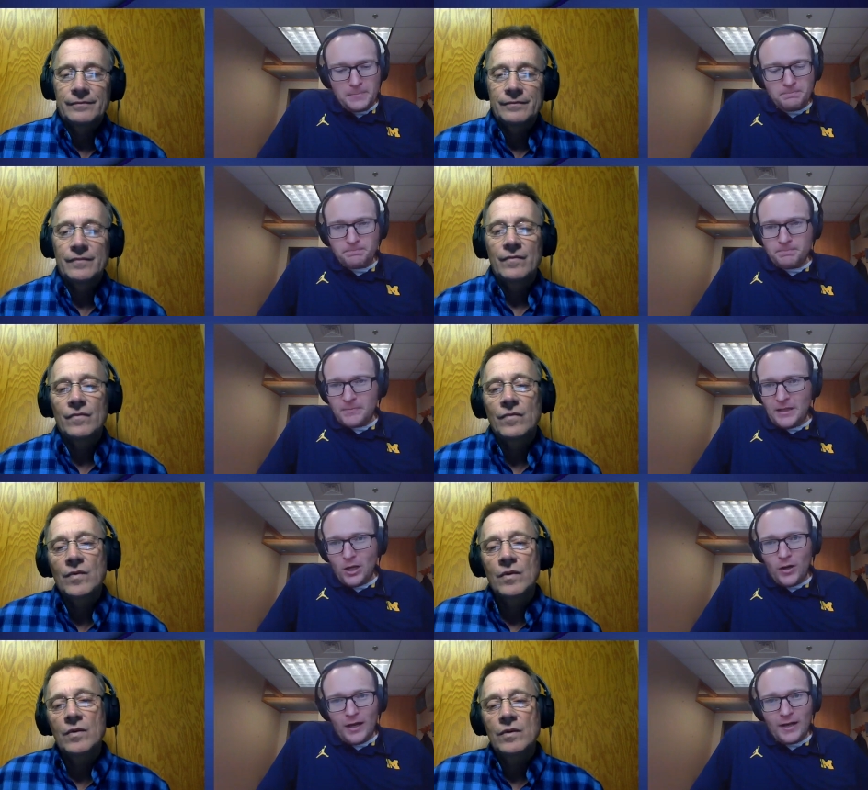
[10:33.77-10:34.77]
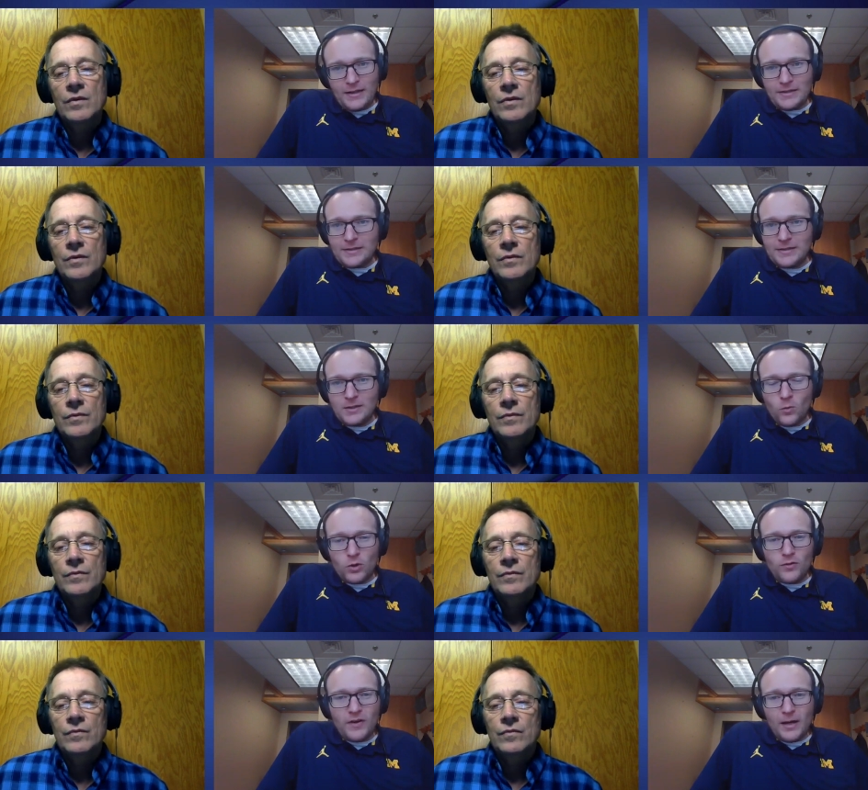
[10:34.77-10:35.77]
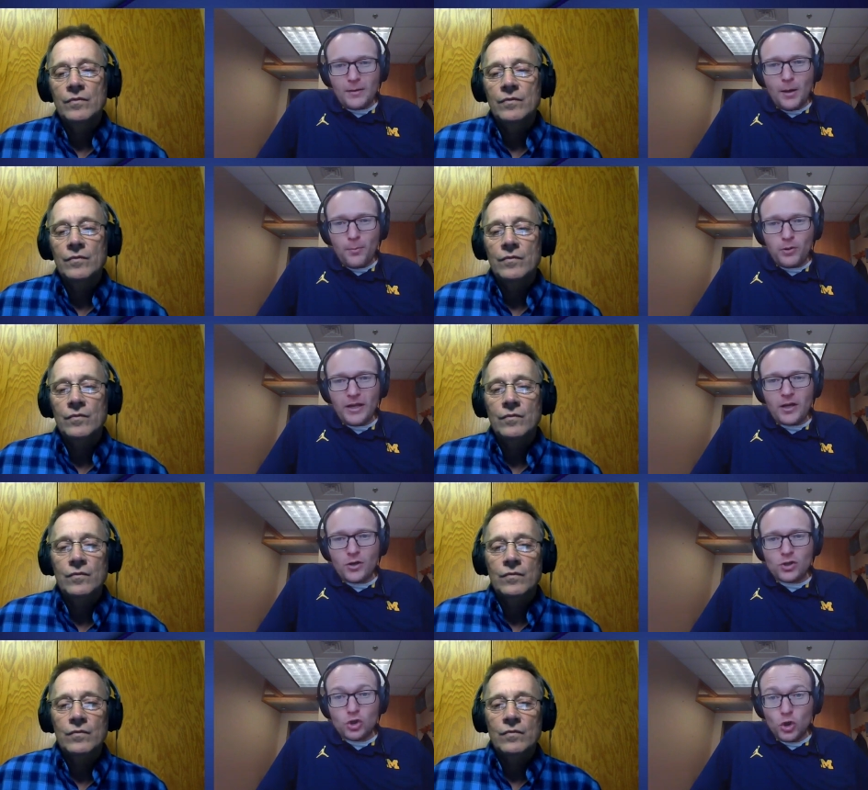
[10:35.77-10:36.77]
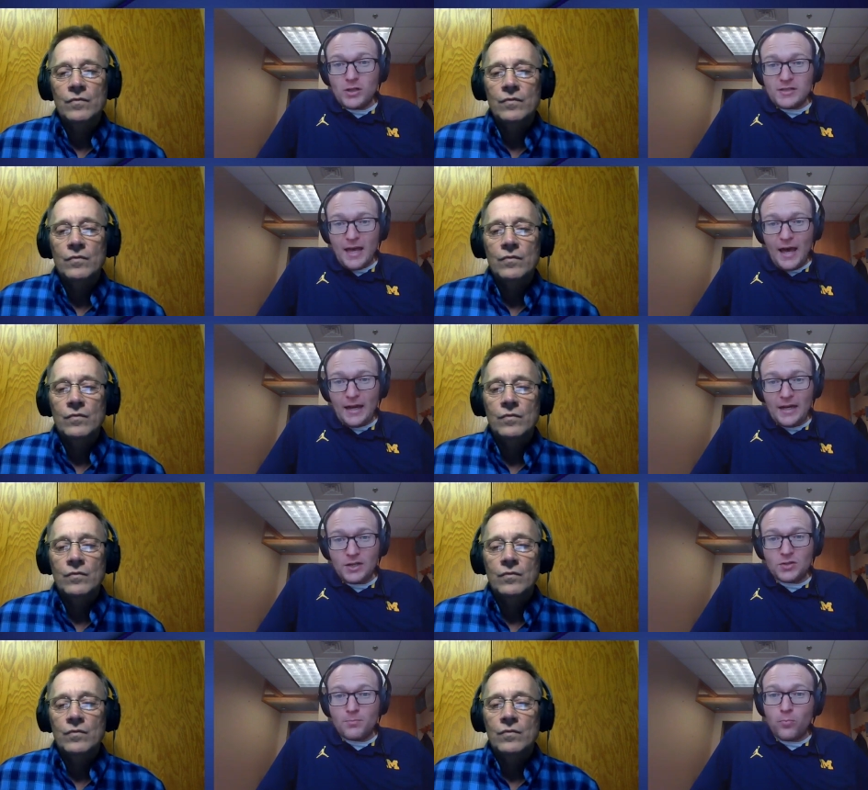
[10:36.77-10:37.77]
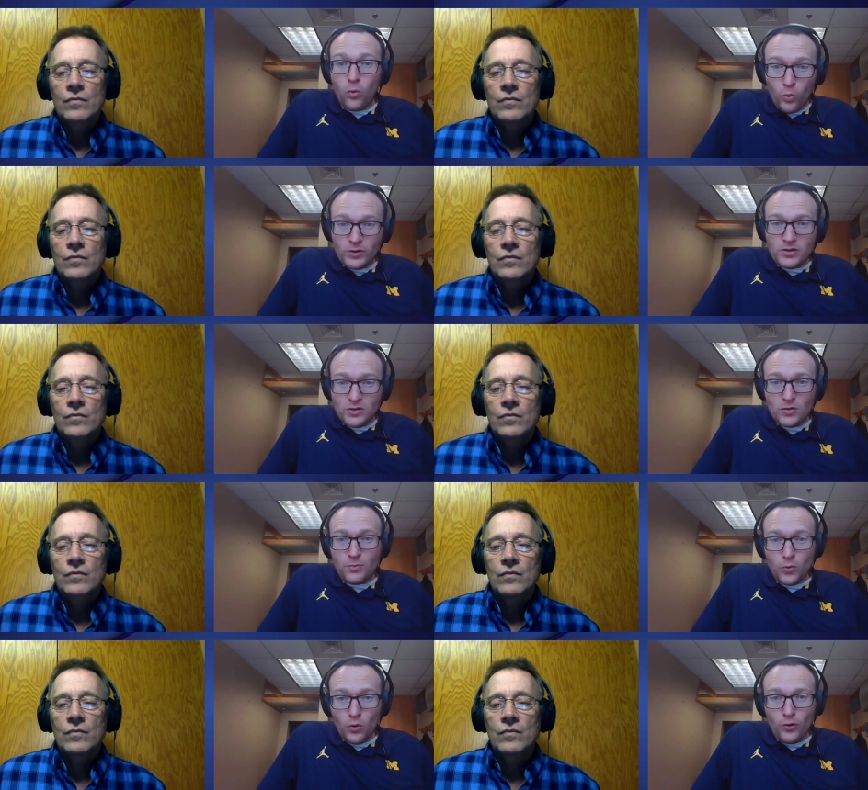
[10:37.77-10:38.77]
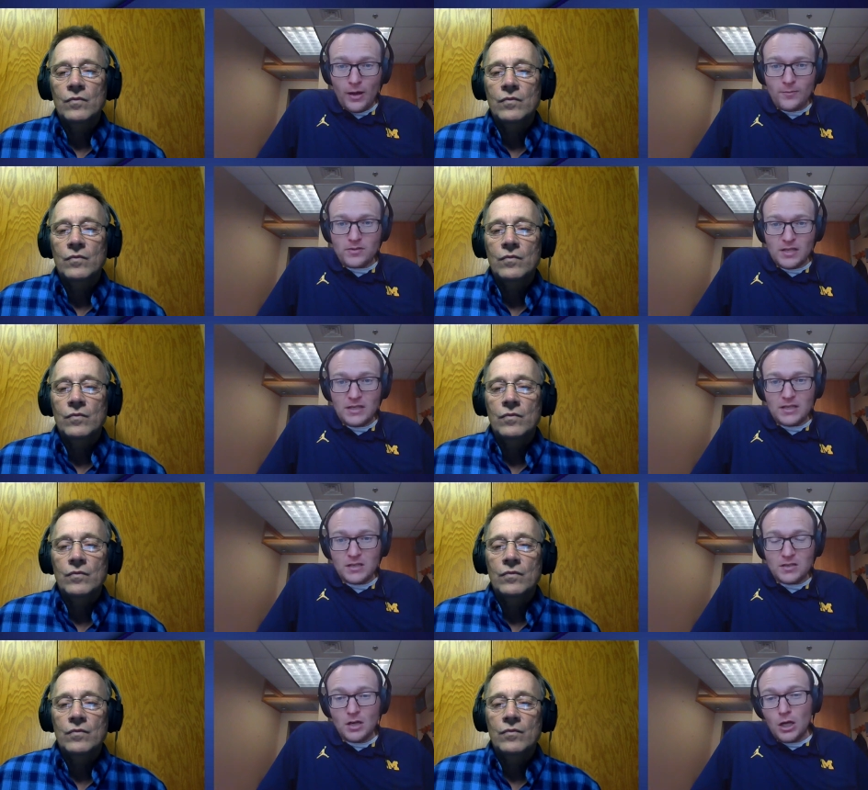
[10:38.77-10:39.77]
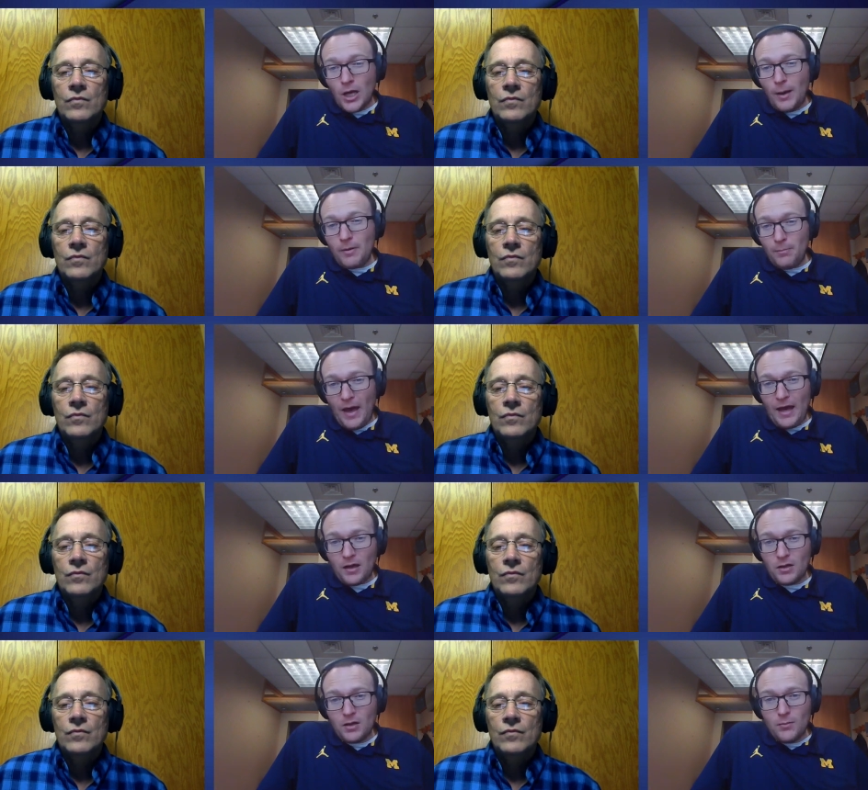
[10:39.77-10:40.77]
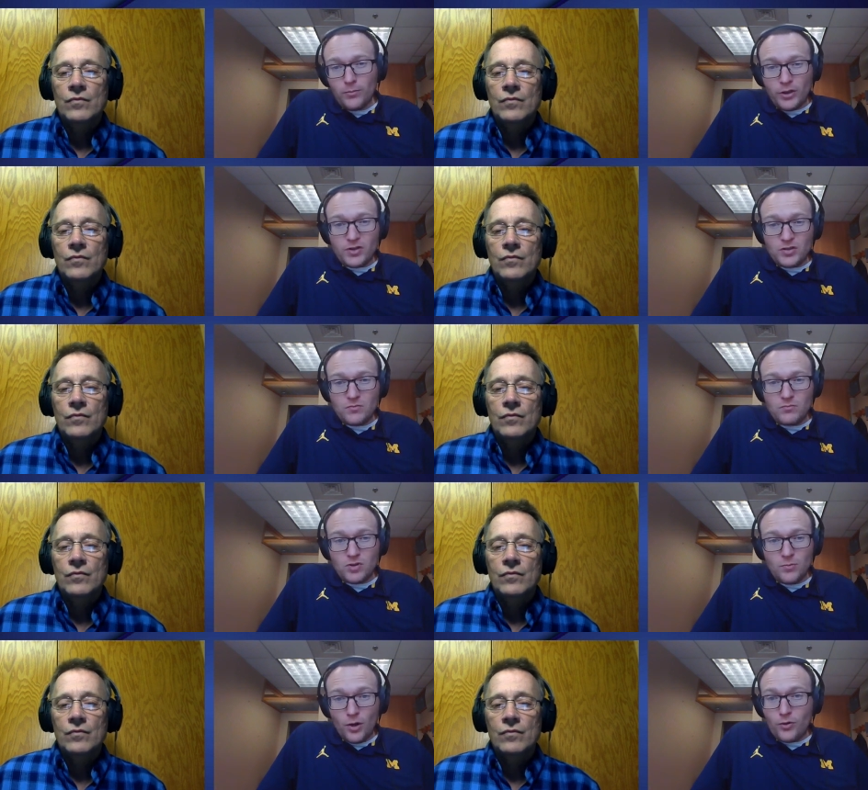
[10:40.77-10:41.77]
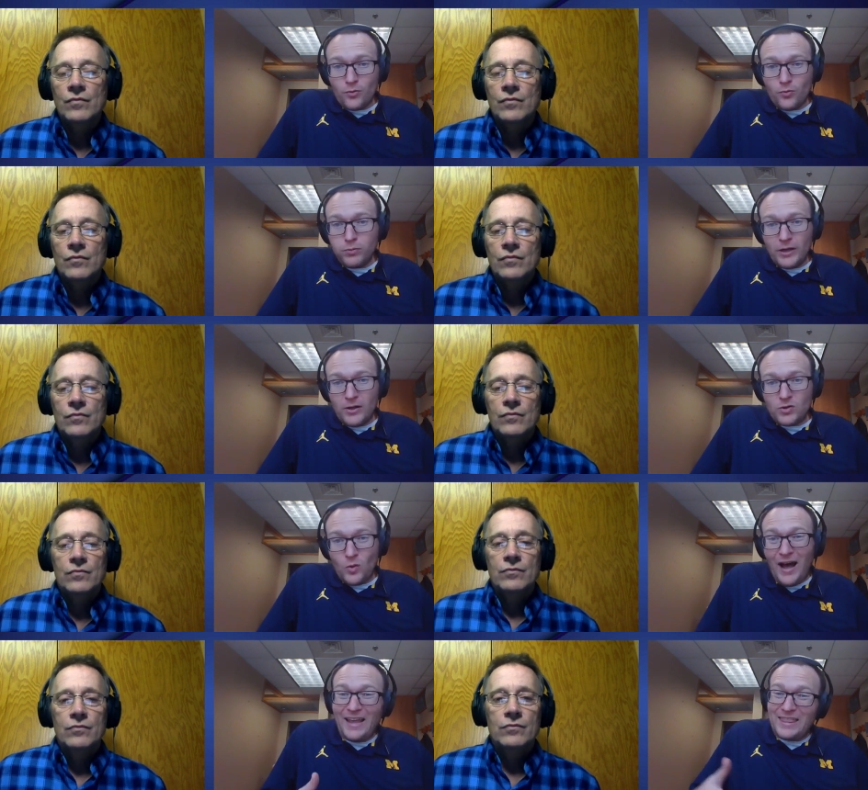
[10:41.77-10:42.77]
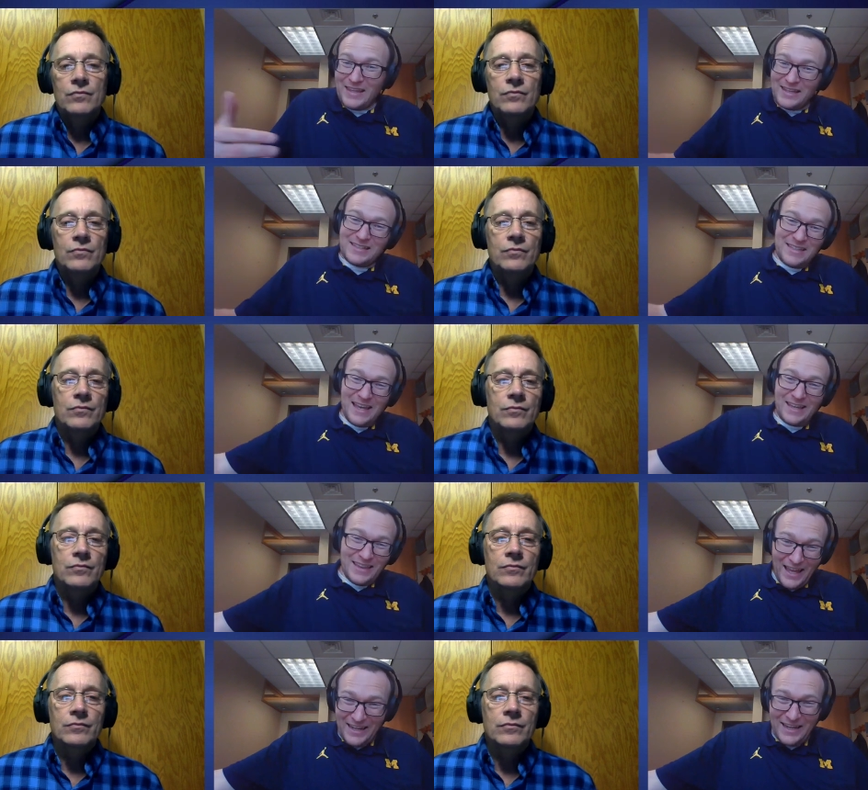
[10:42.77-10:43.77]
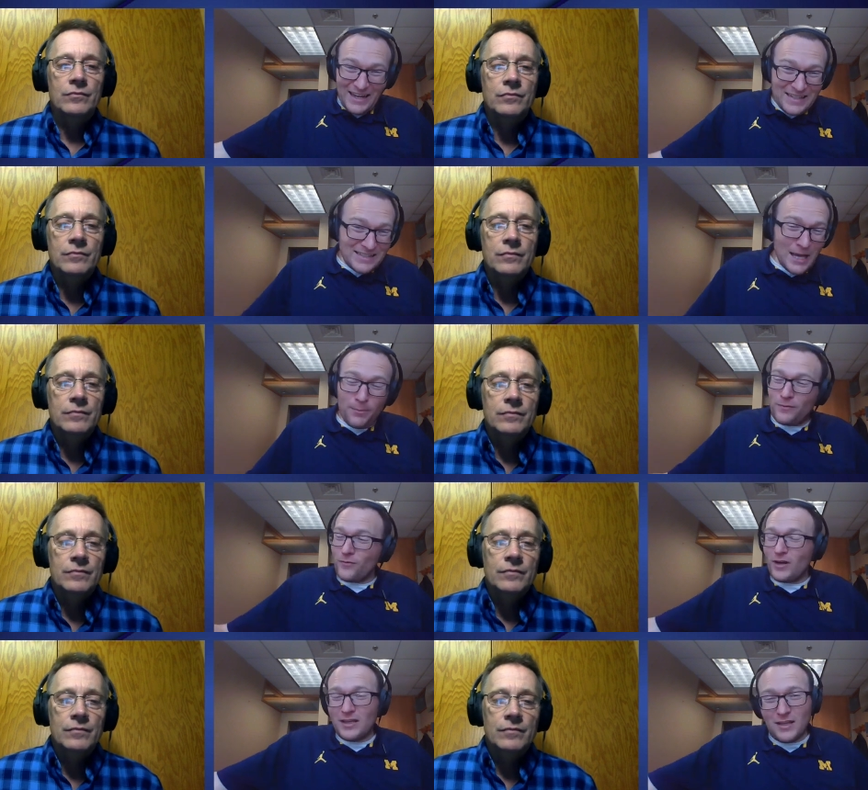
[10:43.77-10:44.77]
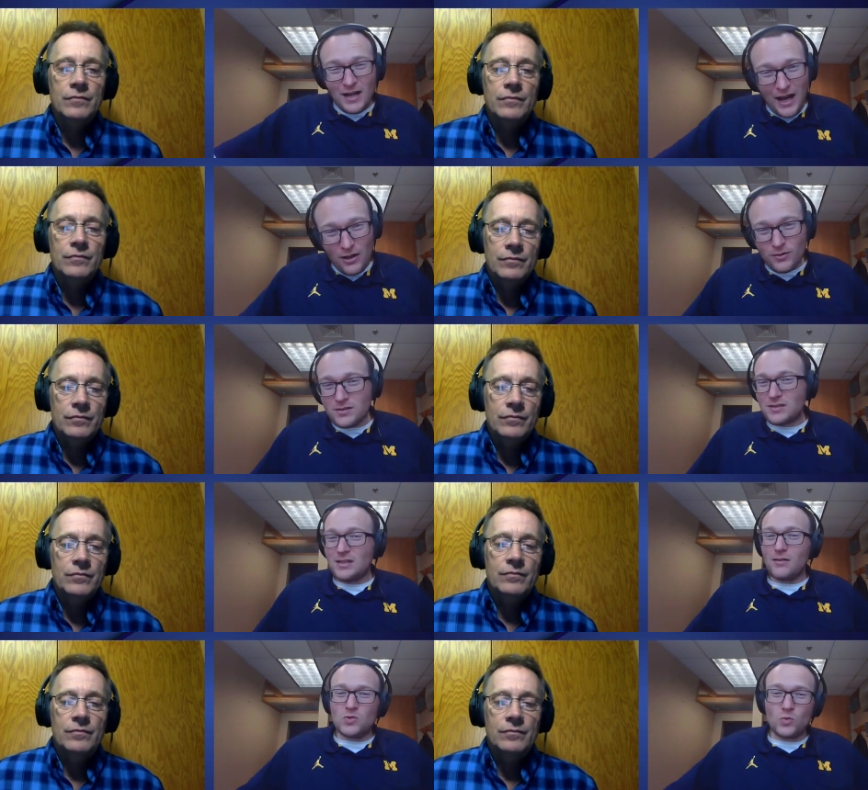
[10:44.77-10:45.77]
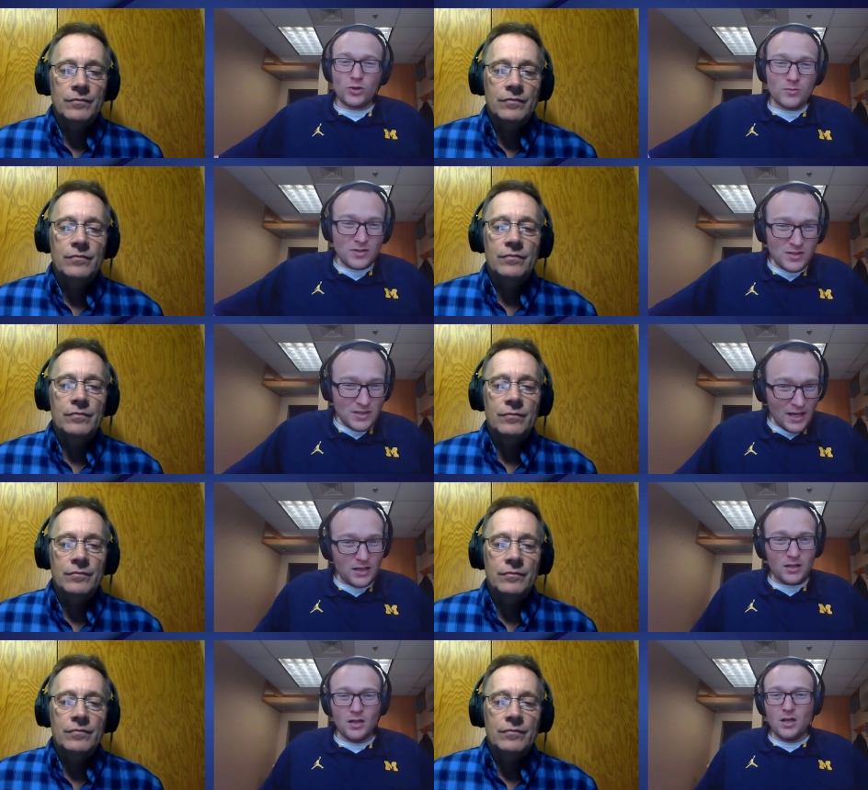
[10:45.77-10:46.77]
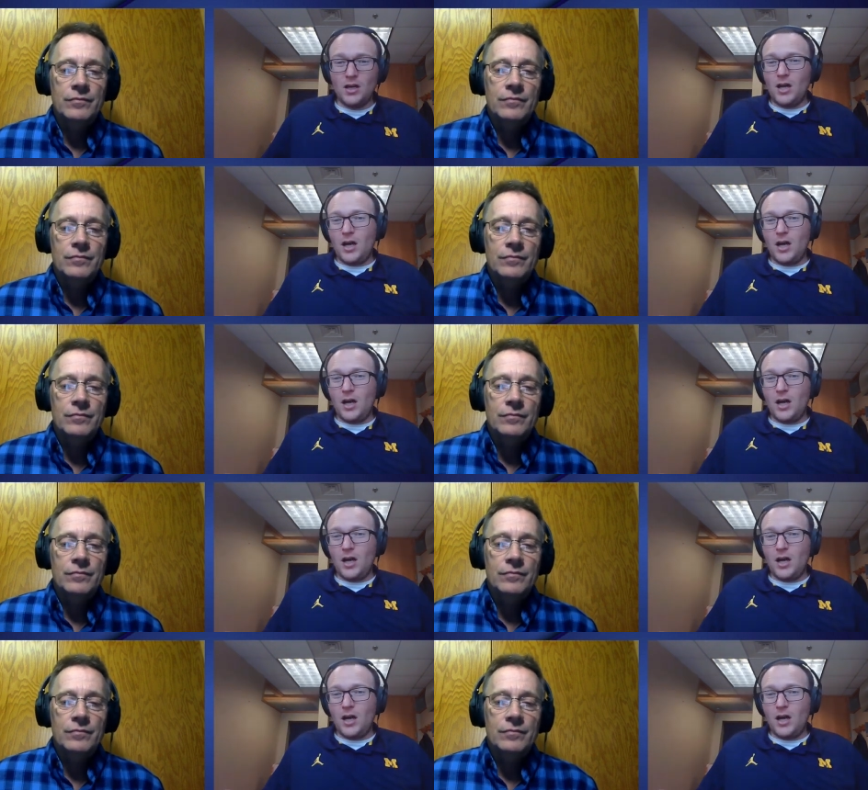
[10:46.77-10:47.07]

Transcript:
Speaker 1: you know, I, when you've got a, a player as good as that and as important to the program as he is coming back, plus some some other real players who I think can take that next step. A Frankie Collins, a Terrance Williams, the second.